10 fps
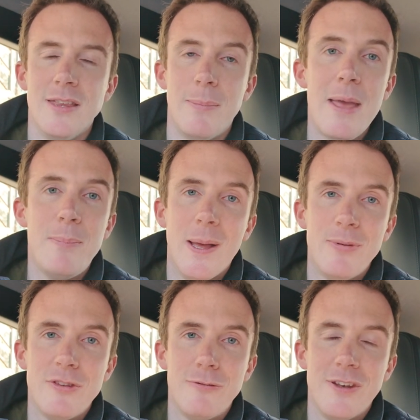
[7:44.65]
The main
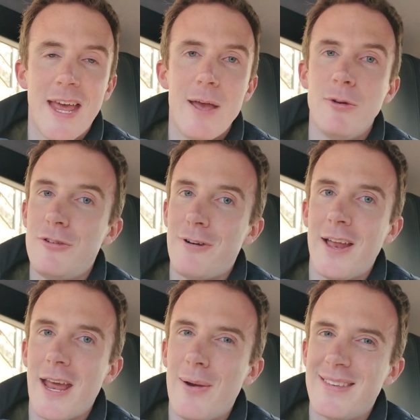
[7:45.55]
purpose of today was to
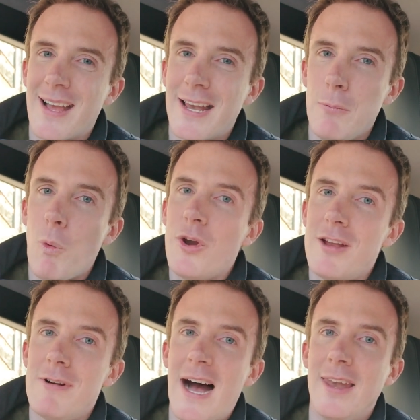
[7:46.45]
find out exactly what
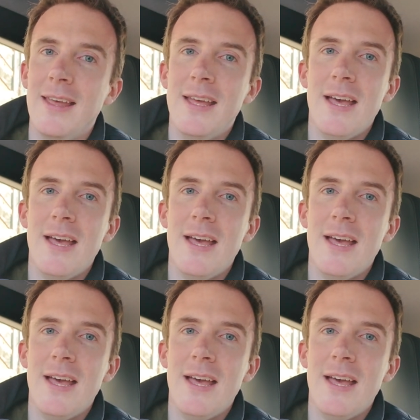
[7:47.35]
it ran,